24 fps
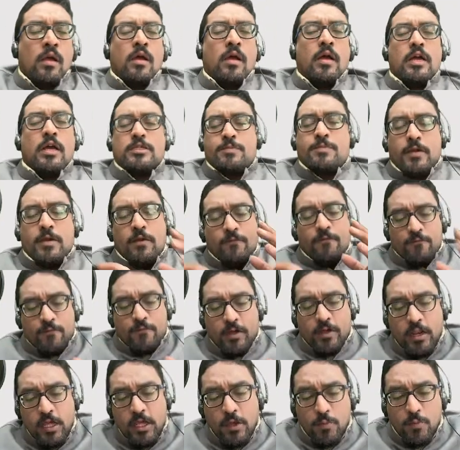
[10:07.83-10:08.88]
has been
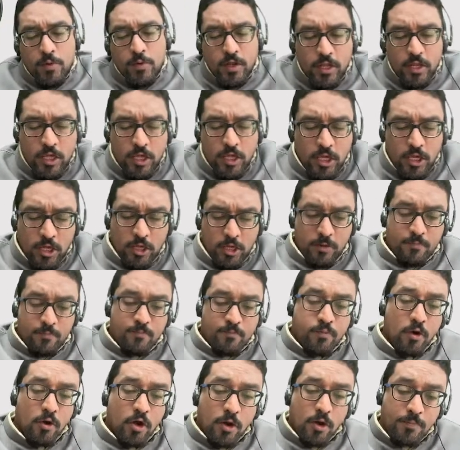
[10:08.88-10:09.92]
very, very
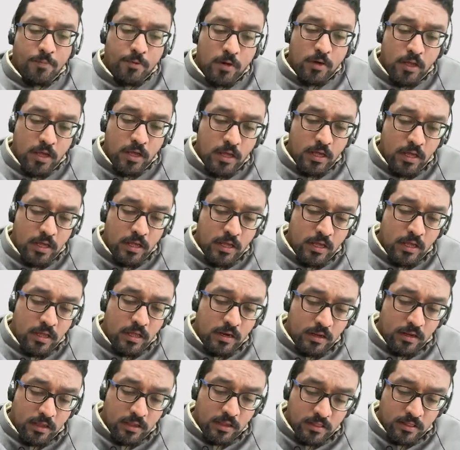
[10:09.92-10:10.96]

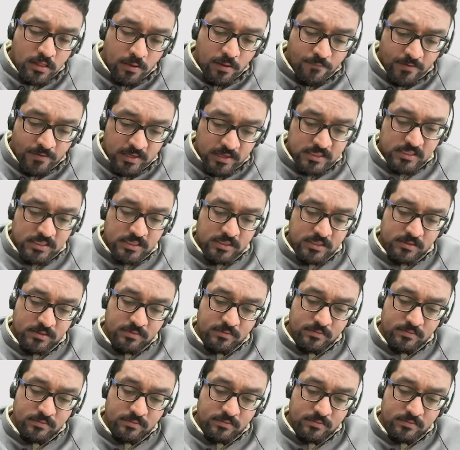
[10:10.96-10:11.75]
popular in the West.